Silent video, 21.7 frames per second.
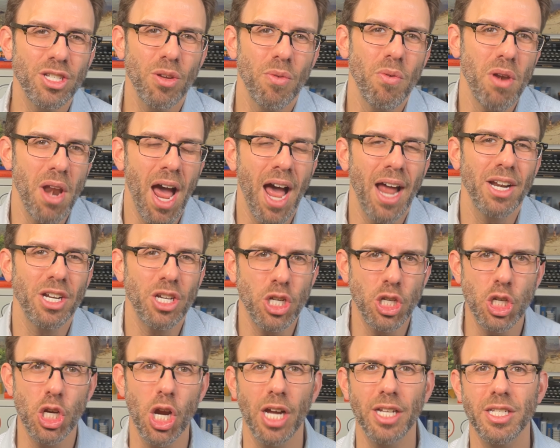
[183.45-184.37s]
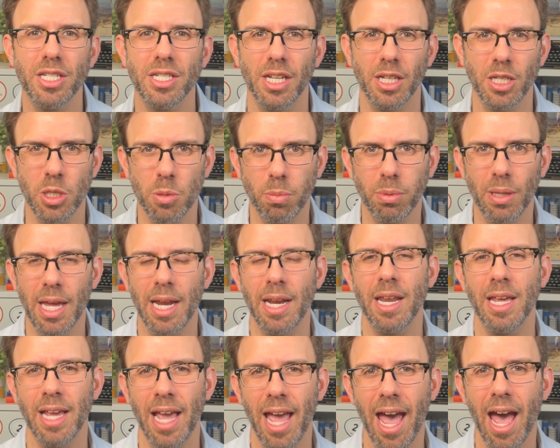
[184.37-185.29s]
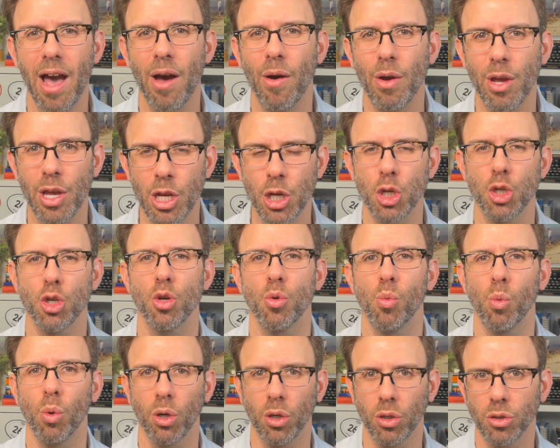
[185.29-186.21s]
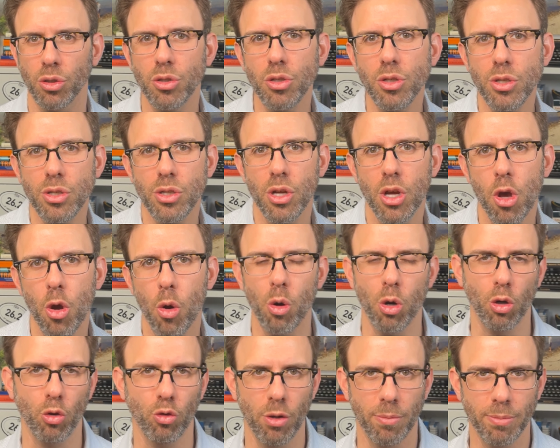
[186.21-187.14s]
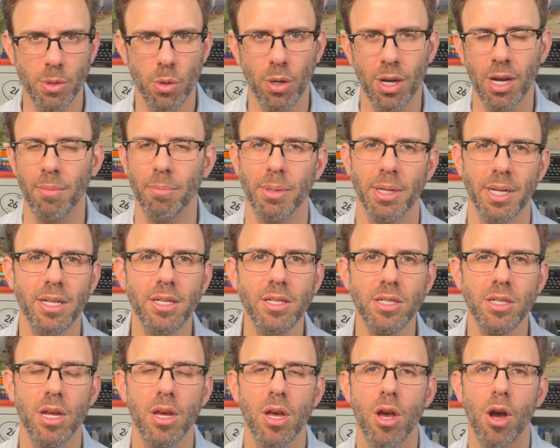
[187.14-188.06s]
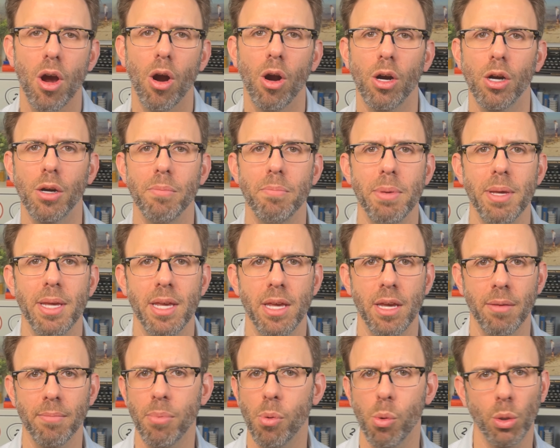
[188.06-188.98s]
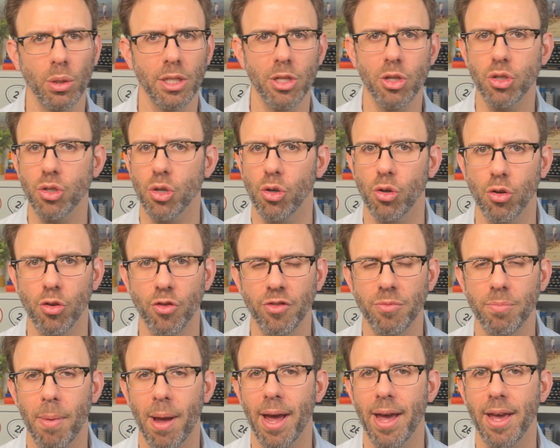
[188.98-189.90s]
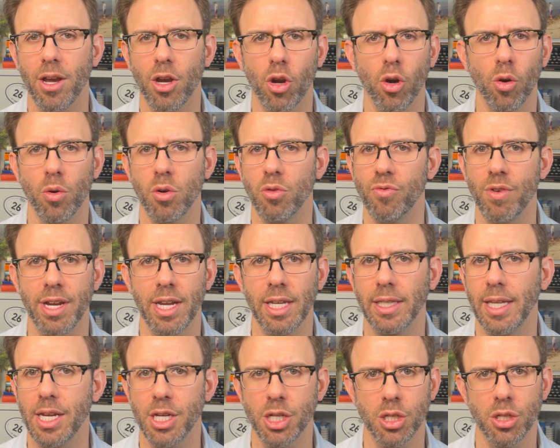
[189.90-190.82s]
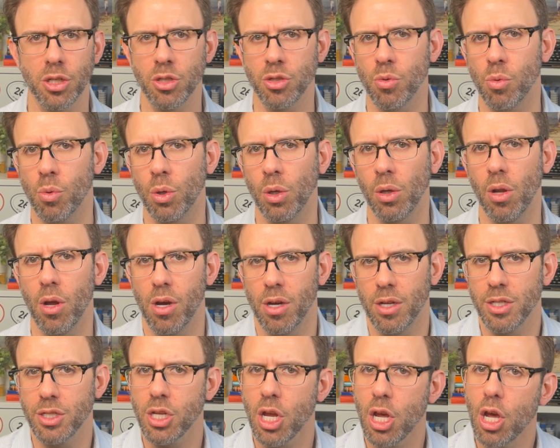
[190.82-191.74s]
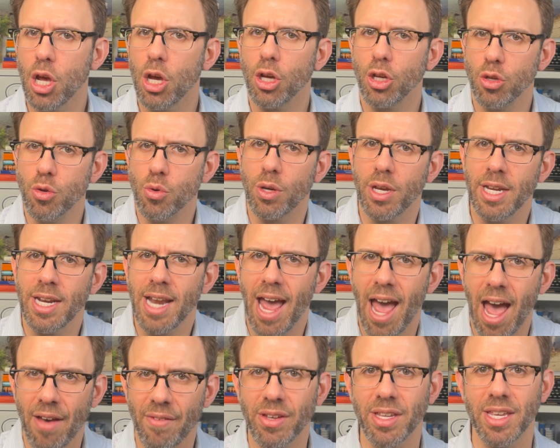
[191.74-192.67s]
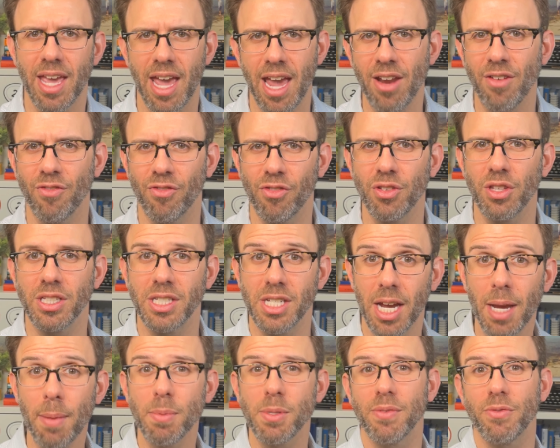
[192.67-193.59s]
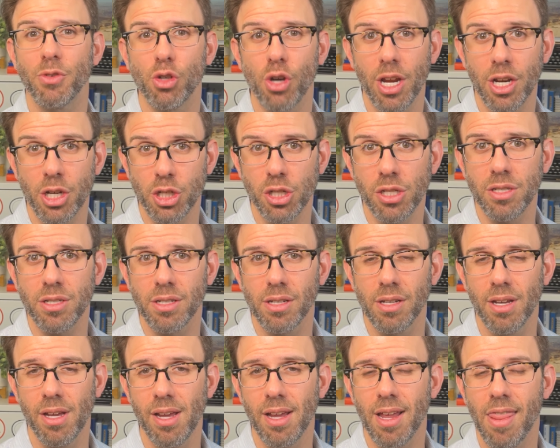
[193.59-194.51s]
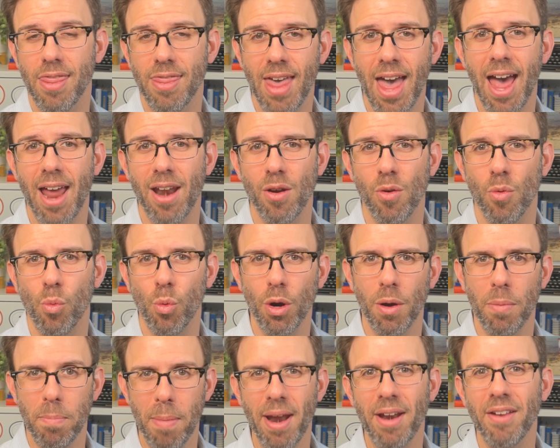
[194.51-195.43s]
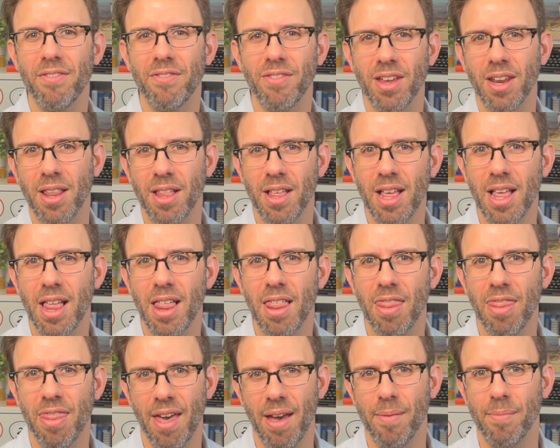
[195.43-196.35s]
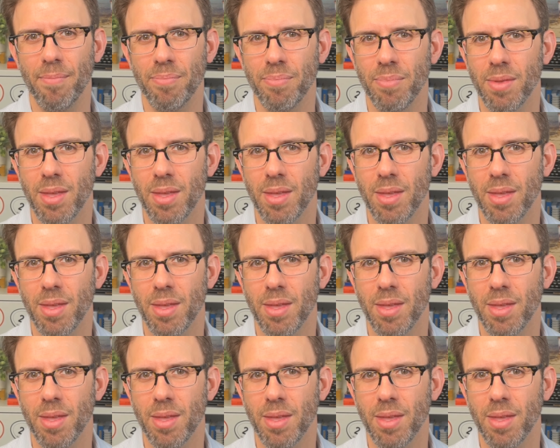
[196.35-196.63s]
So not just explaining how injured workers or crypto companies are being poorly served by current regulations or laws, you can advocate for the types of changes that would benefit them.